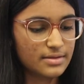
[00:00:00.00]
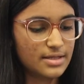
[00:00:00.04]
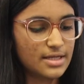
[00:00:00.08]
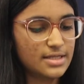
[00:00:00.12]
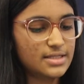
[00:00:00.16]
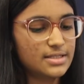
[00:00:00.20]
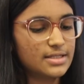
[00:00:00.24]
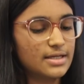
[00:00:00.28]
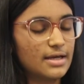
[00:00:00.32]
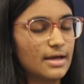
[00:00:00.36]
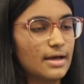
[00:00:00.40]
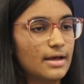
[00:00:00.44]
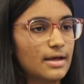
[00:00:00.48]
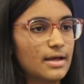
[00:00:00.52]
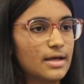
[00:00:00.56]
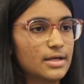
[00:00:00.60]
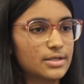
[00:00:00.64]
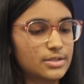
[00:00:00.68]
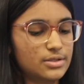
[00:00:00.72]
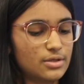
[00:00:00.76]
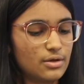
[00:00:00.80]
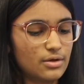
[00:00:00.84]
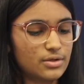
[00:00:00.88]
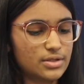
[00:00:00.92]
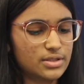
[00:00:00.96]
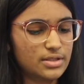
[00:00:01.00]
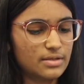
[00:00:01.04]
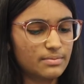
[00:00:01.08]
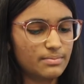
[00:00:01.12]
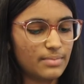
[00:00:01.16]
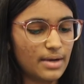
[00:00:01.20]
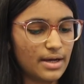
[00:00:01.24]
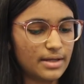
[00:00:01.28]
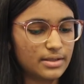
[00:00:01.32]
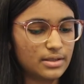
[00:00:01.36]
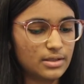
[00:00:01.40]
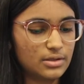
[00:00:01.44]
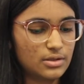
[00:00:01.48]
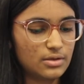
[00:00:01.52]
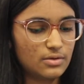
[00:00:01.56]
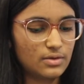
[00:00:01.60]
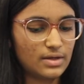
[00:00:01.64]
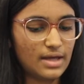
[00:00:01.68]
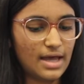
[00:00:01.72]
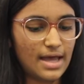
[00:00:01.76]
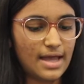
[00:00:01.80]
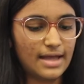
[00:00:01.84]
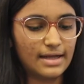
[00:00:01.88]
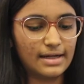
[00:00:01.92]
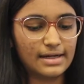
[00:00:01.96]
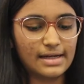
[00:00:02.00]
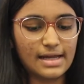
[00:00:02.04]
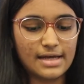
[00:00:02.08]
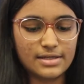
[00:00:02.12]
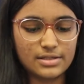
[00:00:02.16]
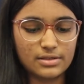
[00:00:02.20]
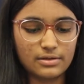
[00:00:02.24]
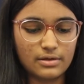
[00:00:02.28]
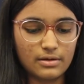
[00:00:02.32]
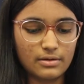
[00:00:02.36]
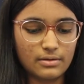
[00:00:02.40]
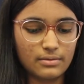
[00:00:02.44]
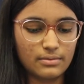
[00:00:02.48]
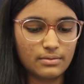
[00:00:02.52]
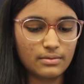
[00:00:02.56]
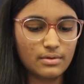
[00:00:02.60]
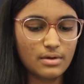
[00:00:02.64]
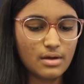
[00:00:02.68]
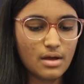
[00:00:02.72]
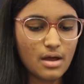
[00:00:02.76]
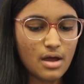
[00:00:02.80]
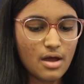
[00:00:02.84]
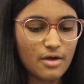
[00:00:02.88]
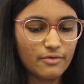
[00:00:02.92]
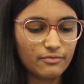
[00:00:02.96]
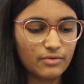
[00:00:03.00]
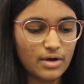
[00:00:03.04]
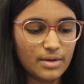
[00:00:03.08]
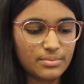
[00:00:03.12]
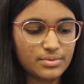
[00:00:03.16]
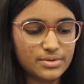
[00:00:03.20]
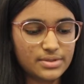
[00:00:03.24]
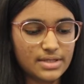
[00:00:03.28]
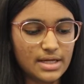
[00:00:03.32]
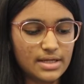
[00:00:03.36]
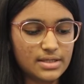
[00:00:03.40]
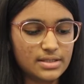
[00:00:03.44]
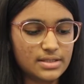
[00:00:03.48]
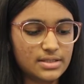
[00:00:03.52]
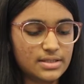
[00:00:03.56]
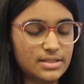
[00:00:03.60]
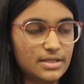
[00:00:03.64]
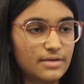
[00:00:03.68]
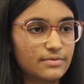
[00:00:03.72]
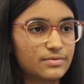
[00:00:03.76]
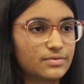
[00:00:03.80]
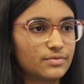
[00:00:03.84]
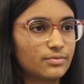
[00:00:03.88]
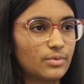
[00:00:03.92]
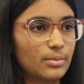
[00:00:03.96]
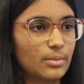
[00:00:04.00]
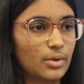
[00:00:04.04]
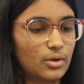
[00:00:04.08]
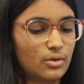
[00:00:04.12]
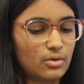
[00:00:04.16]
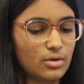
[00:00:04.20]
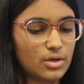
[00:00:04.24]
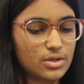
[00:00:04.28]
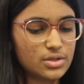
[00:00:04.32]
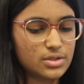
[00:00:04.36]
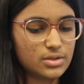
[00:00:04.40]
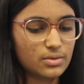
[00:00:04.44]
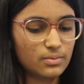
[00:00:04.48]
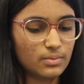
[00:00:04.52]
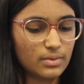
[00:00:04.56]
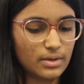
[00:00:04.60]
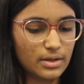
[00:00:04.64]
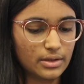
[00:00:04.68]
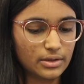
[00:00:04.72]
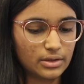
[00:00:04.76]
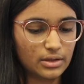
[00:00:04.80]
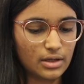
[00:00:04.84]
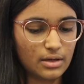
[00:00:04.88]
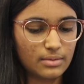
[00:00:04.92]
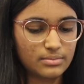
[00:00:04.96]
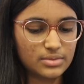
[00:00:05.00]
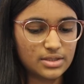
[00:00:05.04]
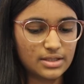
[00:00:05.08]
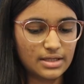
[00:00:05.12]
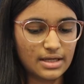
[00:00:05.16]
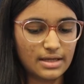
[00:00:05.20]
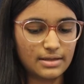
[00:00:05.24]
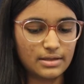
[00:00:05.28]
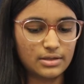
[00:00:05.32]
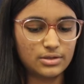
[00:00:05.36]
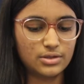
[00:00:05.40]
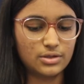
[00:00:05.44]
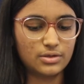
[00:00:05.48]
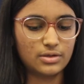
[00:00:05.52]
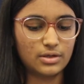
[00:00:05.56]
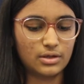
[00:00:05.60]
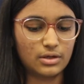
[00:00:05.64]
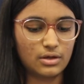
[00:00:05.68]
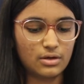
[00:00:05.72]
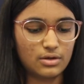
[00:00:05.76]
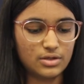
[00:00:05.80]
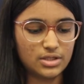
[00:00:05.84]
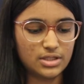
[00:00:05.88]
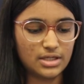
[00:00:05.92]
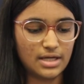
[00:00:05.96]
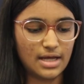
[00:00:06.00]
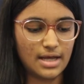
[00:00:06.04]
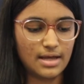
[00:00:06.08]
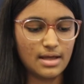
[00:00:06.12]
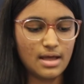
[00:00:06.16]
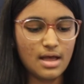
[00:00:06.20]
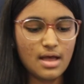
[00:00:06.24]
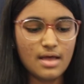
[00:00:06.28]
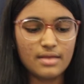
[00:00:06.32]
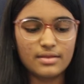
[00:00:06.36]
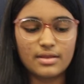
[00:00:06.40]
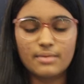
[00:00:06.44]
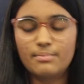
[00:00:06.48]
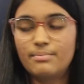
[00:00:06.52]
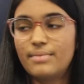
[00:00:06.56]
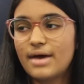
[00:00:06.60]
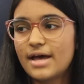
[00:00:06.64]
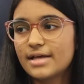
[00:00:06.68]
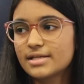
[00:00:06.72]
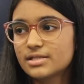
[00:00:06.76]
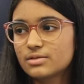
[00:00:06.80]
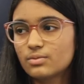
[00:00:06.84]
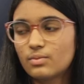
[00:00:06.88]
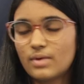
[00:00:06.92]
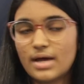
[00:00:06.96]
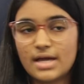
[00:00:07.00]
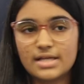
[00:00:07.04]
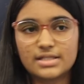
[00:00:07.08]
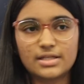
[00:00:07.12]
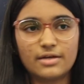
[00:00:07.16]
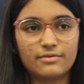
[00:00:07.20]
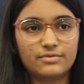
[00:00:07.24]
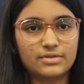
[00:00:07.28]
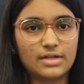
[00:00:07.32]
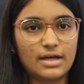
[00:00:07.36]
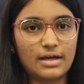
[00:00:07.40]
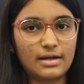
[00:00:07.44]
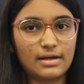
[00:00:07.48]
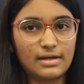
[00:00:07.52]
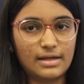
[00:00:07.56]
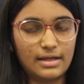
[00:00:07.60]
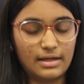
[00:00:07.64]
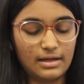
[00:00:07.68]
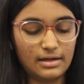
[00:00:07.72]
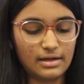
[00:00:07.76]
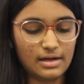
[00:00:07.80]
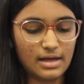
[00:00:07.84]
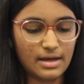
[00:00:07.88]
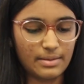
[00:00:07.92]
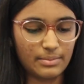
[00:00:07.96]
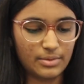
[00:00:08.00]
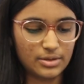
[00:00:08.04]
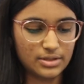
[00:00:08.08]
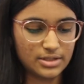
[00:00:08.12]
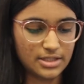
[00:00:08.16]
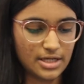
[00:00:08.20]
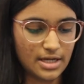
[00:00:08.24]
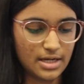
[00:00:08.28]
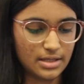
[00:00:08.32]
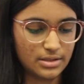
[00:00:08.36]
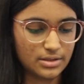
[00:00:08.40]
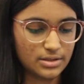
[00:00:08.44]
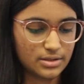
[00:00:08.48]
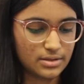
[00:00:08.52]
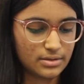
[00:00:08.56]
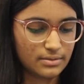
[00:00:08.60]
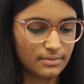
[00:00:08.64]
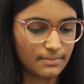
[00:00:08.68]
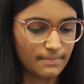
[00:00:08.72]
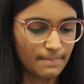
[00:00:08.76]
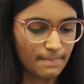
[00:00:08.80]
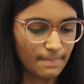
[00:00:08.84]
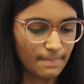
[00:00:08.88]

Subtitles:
This year, it's hosted by the UK in Glasgow. Representatives from across the world come together to negotiate the best ways of tackling climate change.